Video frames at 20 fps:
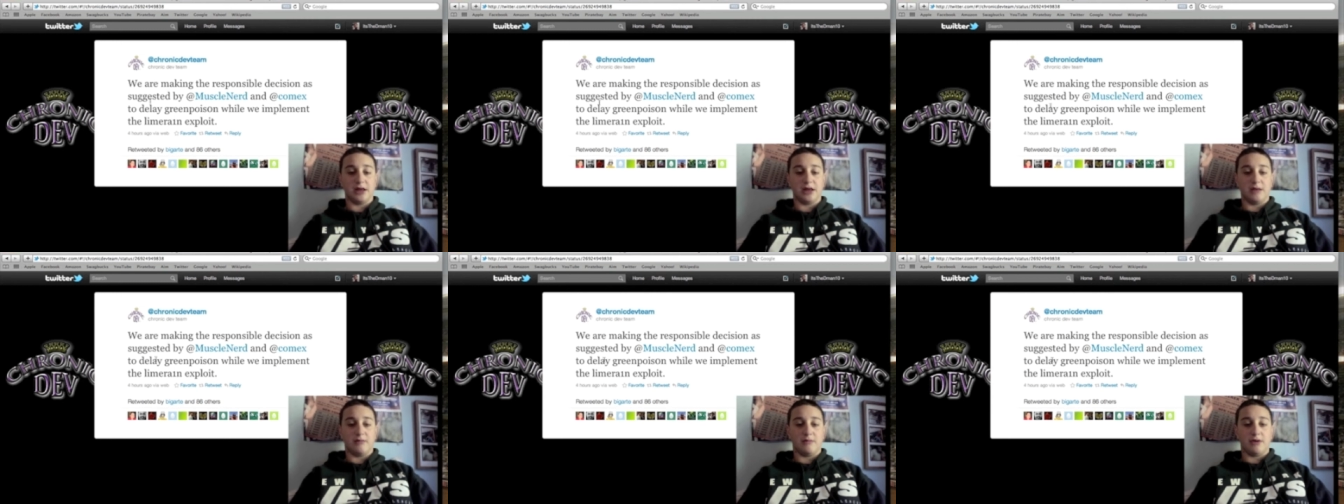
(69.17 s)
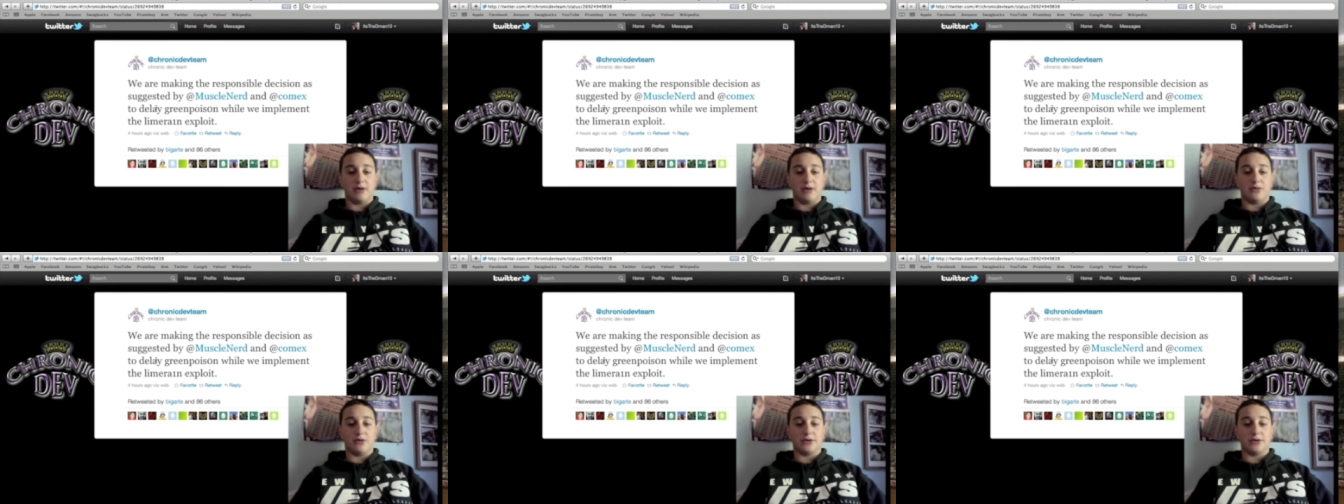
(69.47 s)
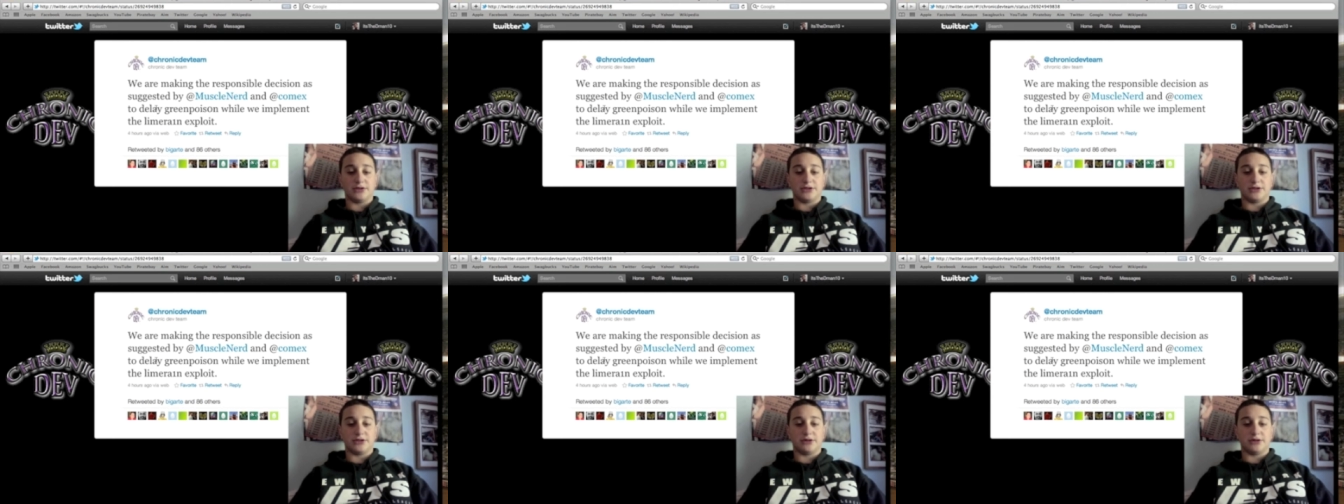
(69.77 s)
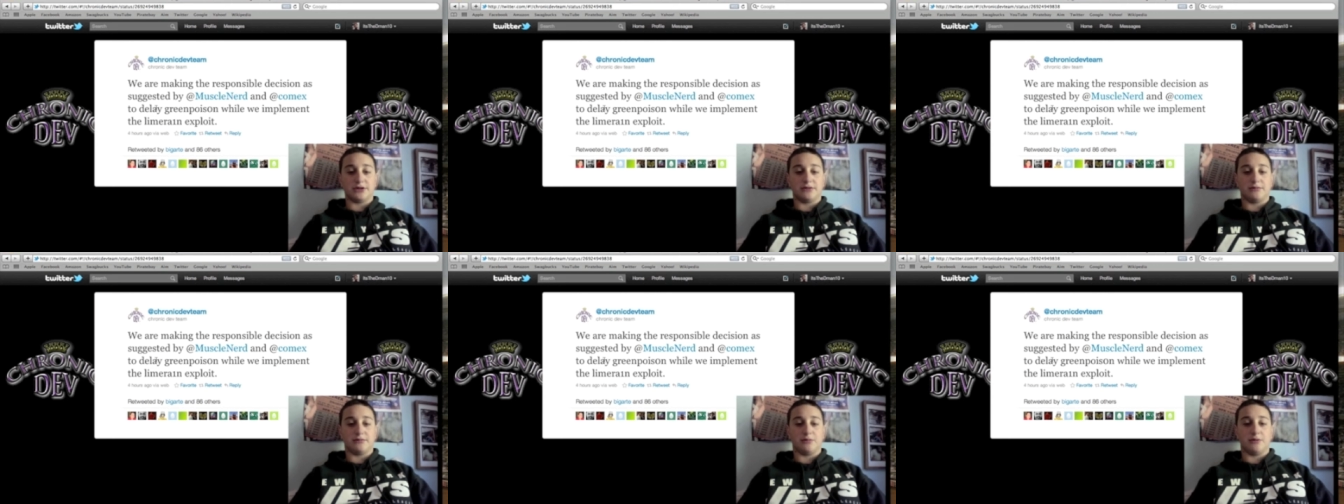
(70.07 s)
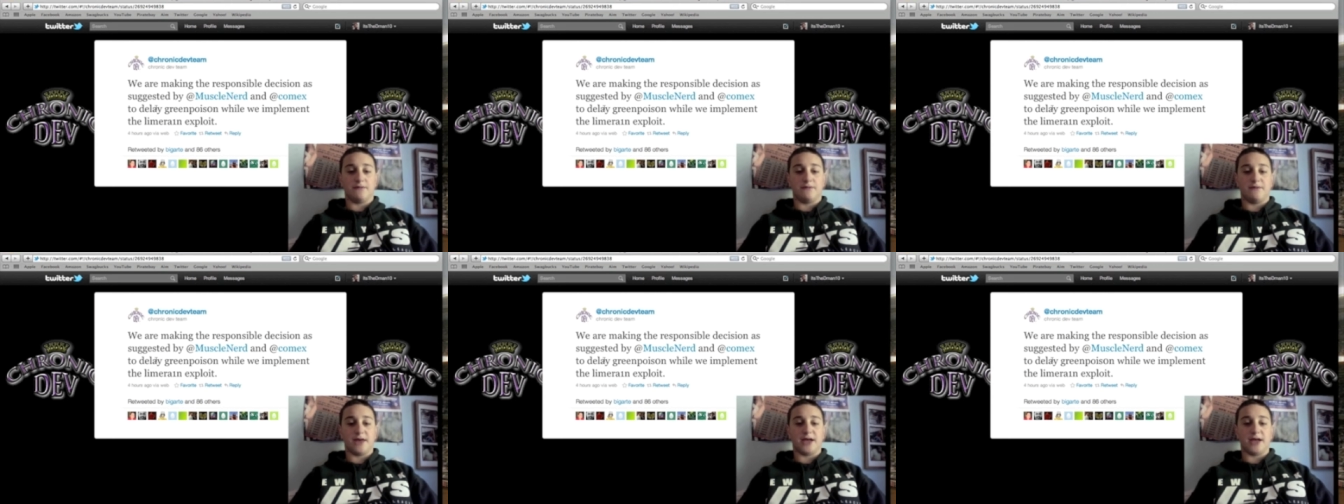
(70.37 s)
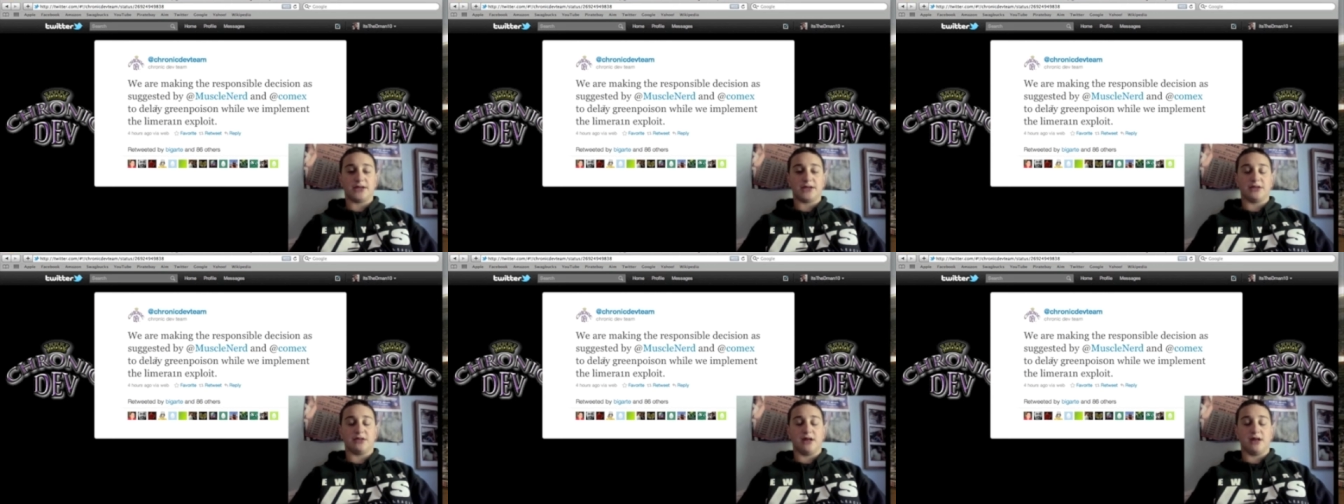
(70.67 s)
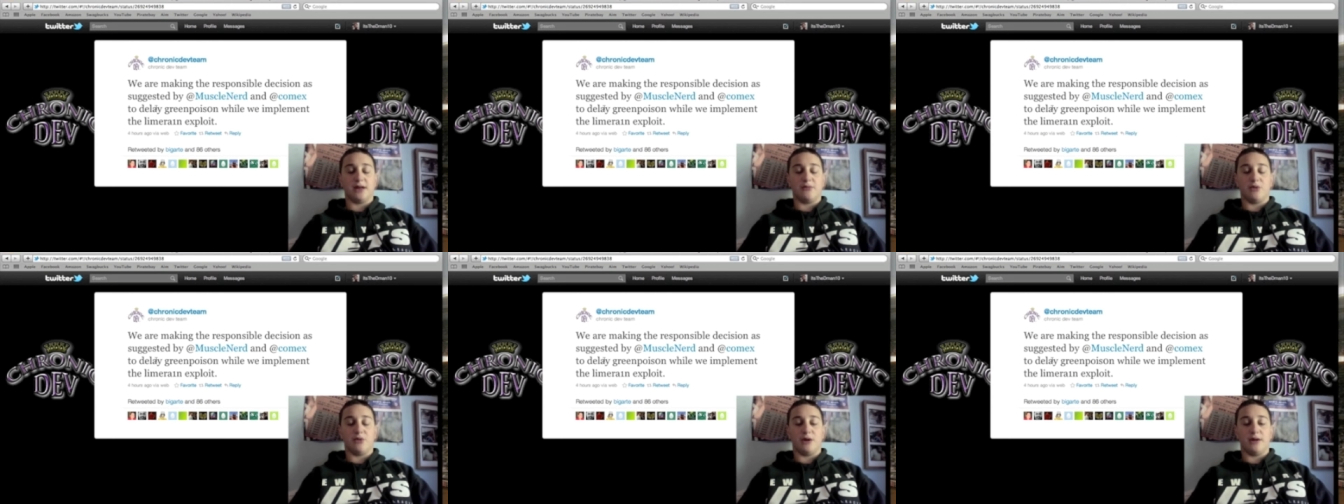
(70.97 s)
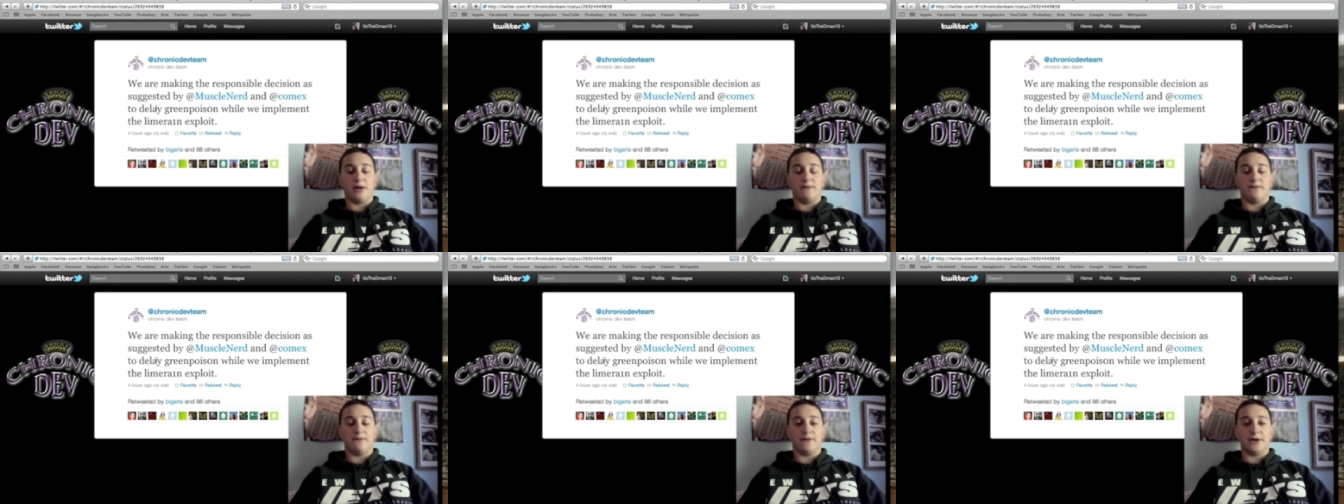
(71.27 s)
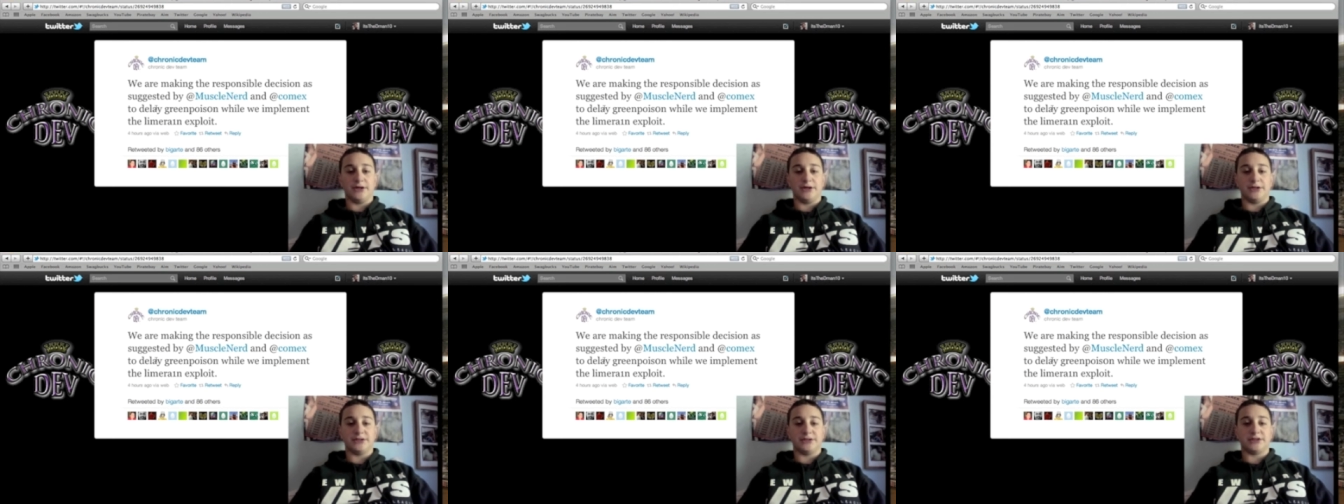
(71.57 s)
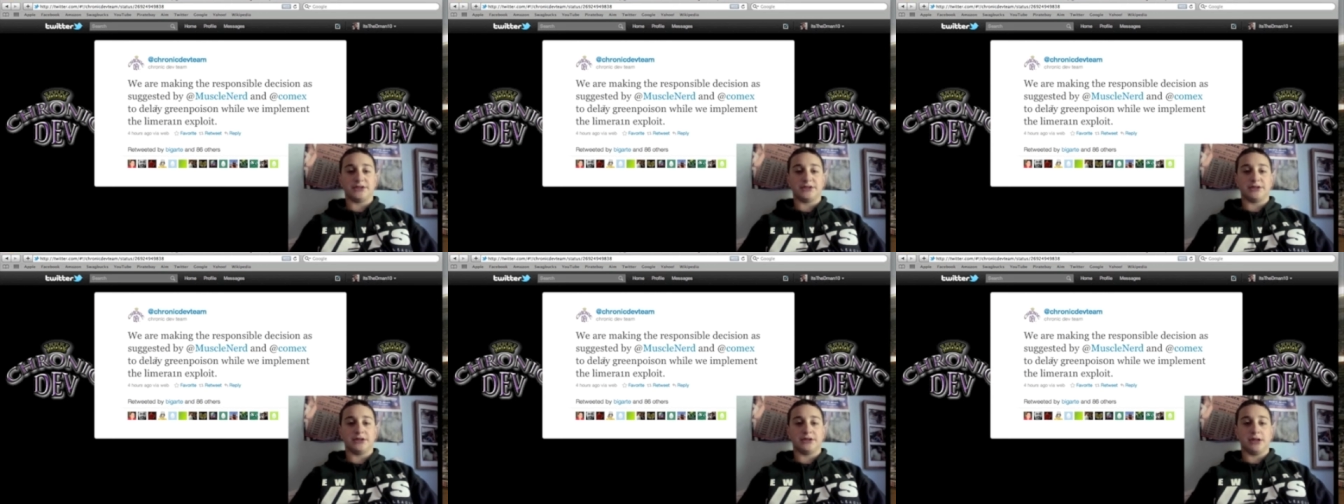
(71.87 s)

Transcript: but he wants to perfect Limera one N first.